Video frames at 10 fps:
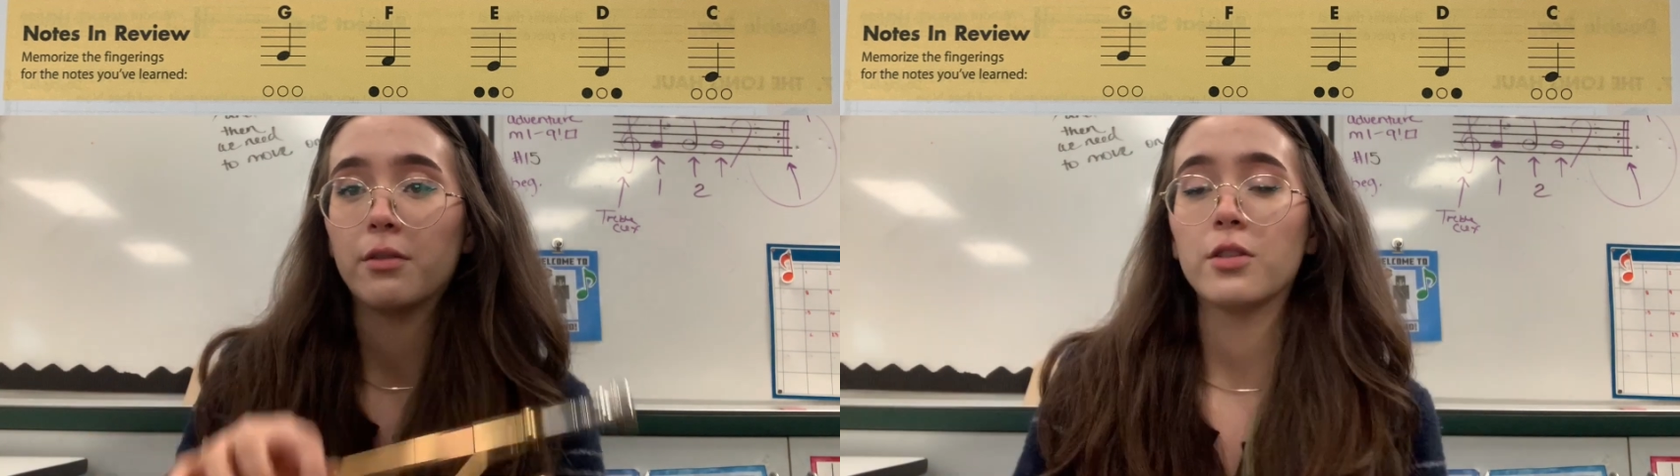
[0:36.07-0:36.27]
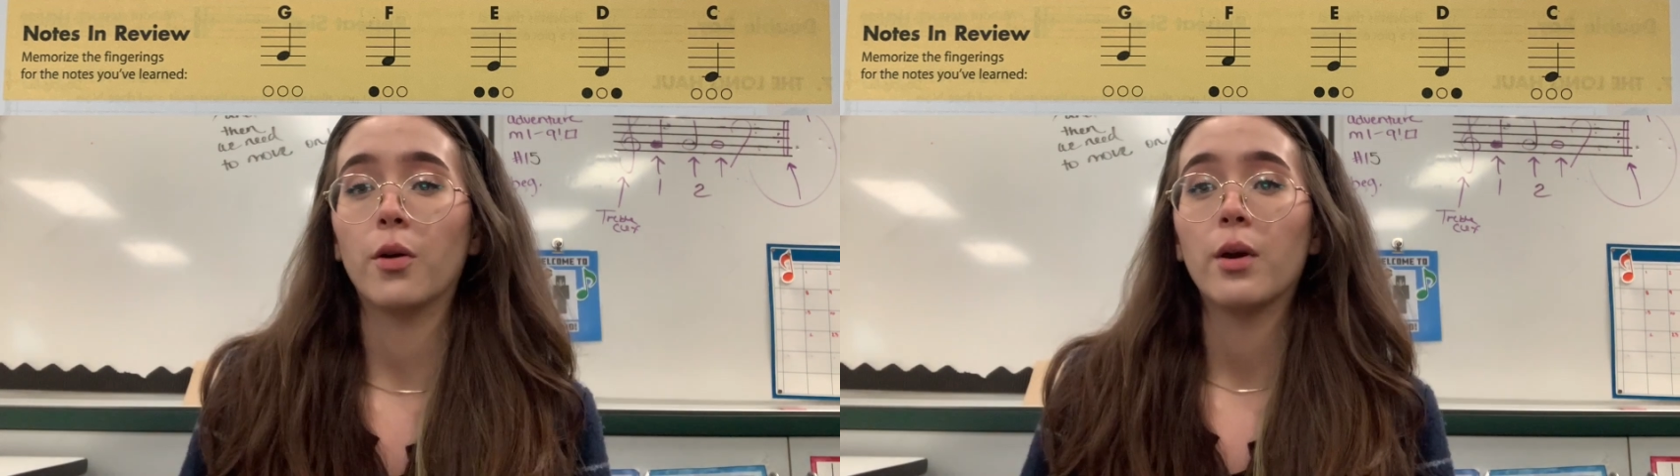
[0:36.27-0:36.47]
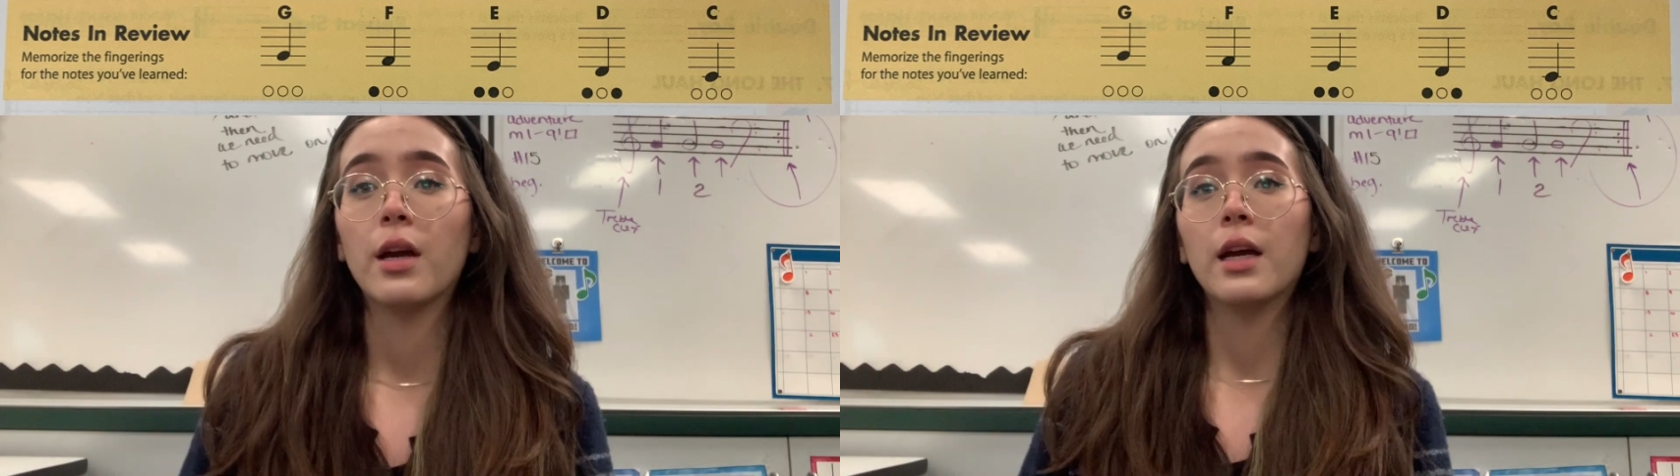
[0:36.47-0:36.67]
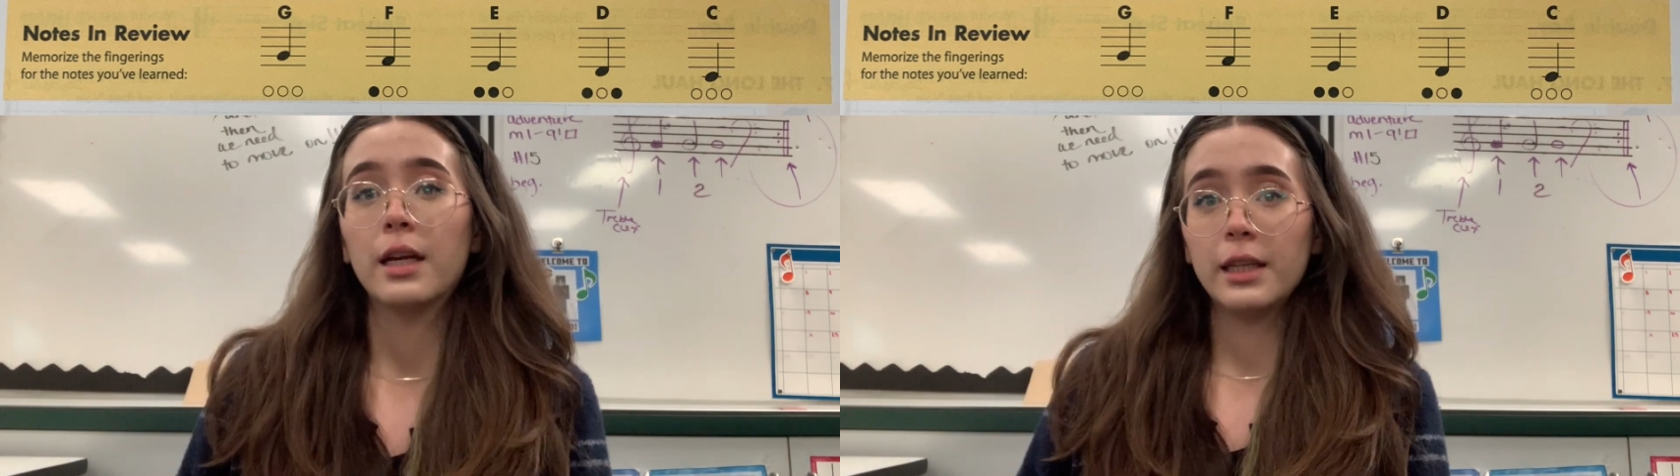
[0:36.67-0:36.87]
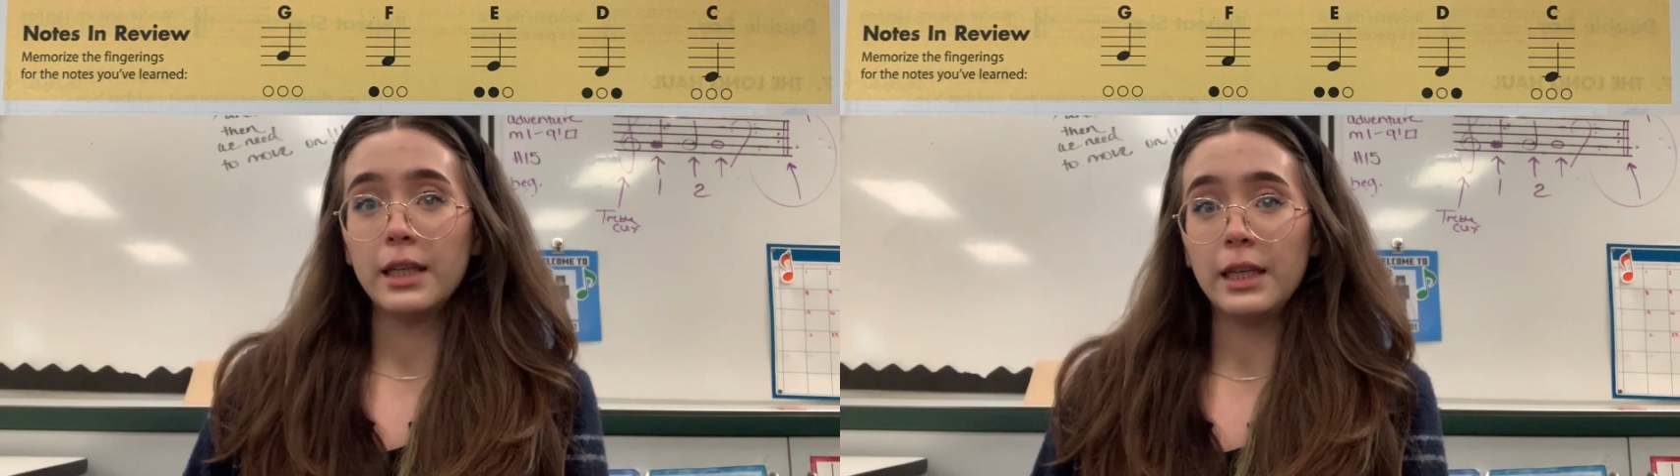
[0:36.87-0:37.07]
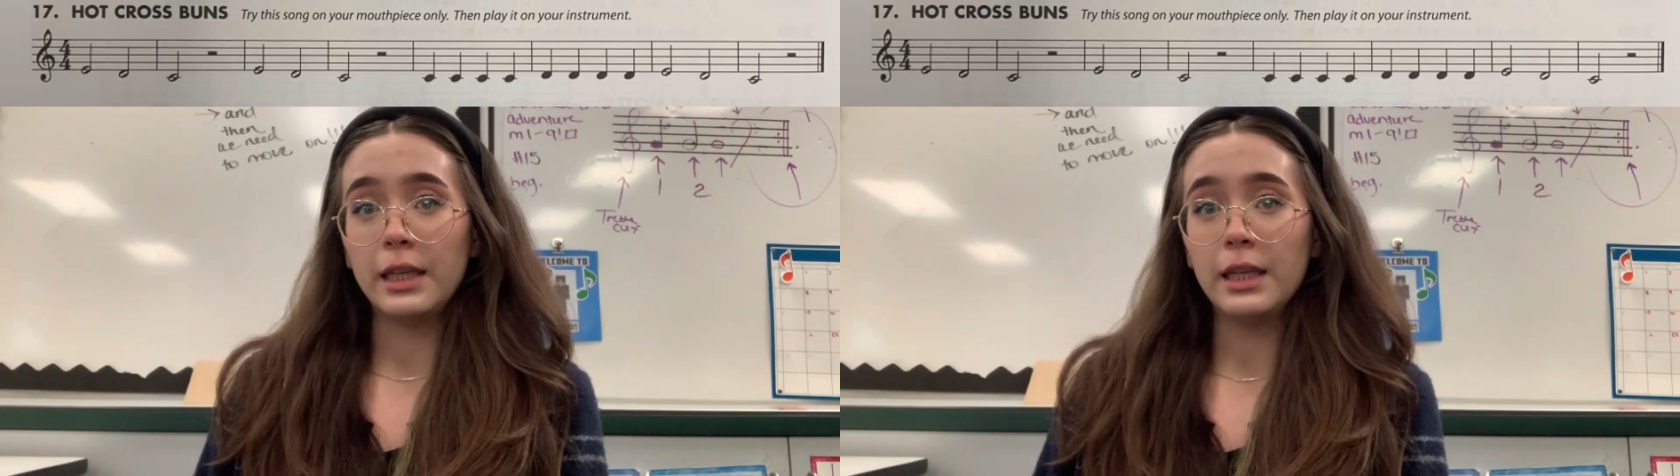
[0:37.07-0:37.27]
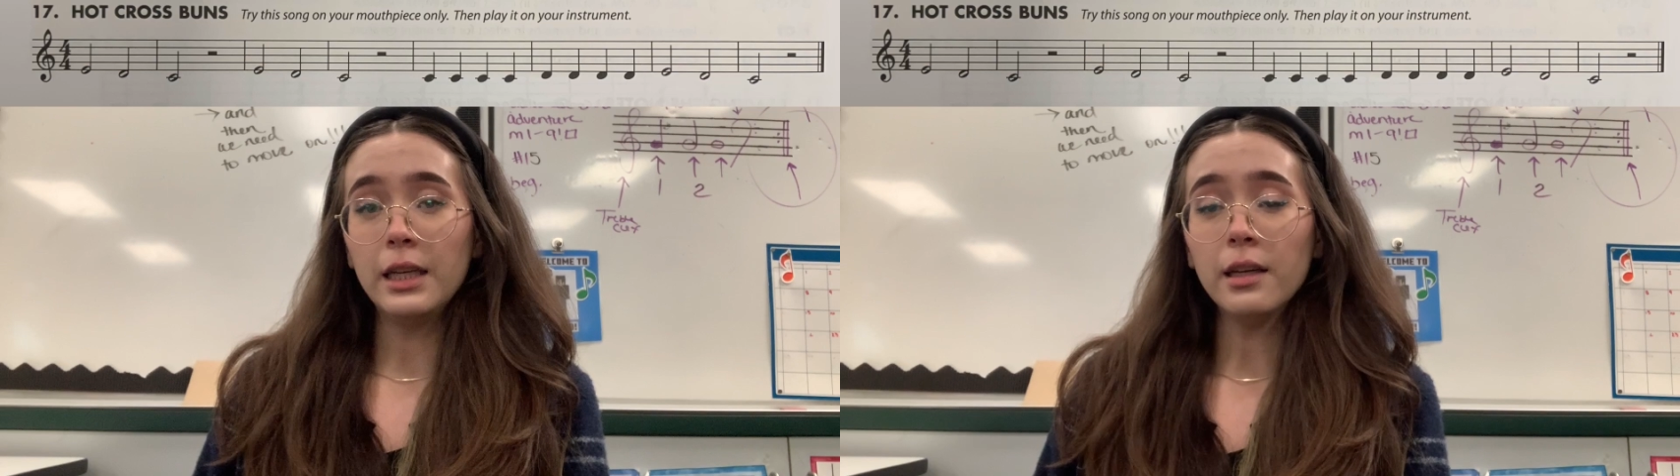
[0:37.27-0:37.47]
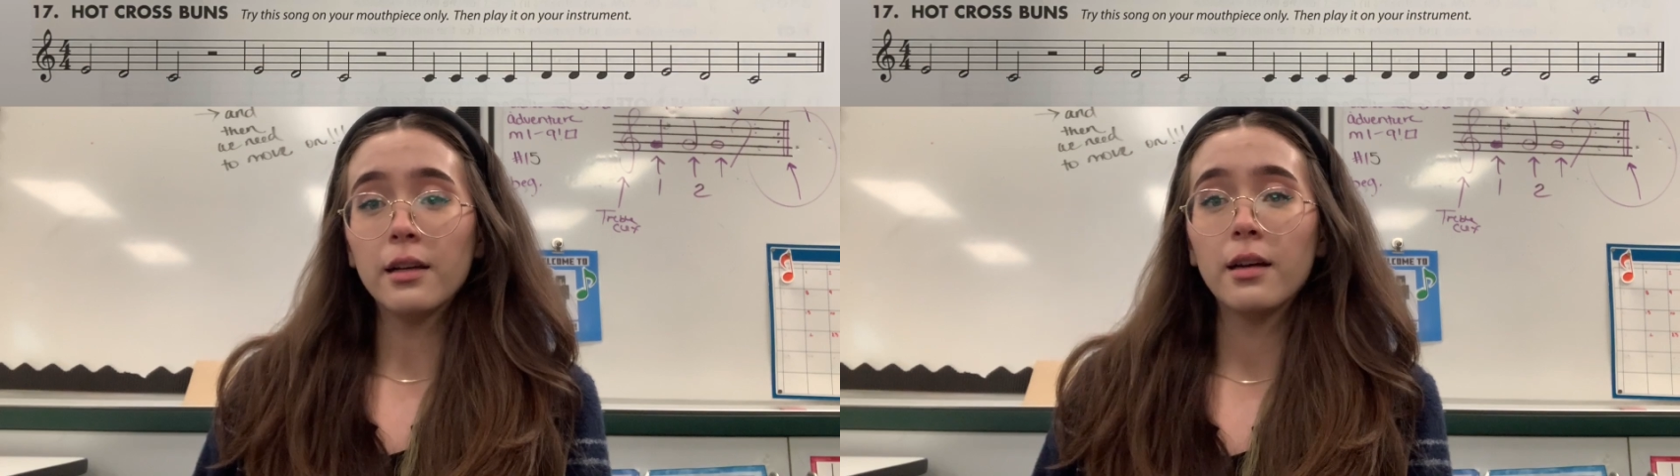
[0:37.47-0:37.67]
So
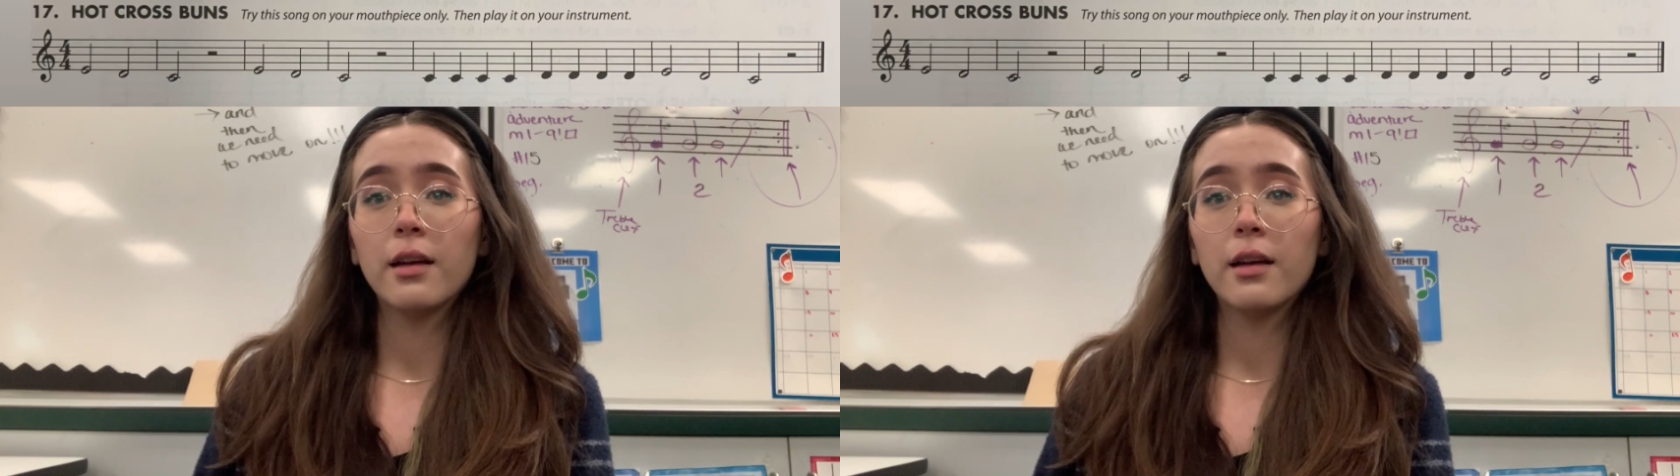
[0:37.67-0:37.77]
E,